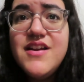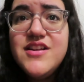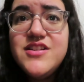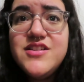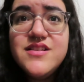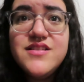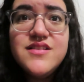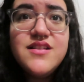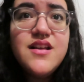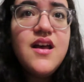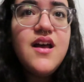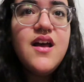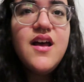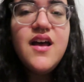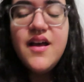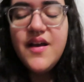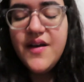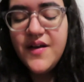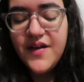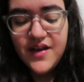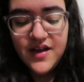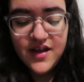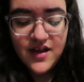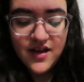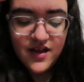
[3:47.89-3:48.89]
It's just
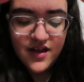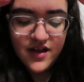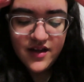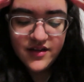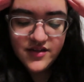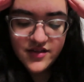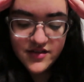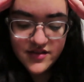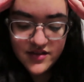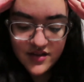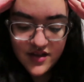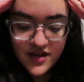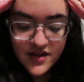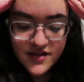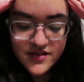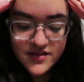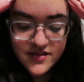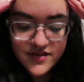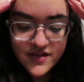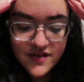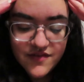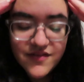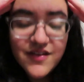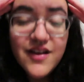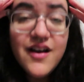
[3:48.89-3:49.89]
a lot of
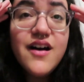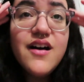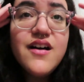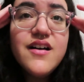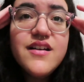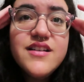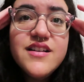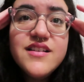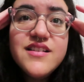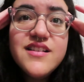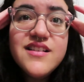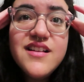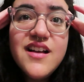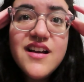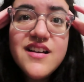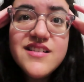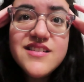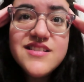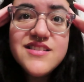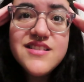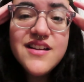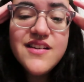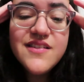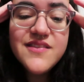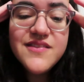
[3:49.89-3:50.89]
stuff, y'all, just a lot
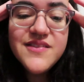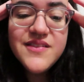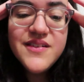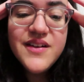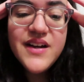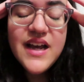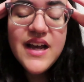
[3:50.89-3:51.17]
of stuff.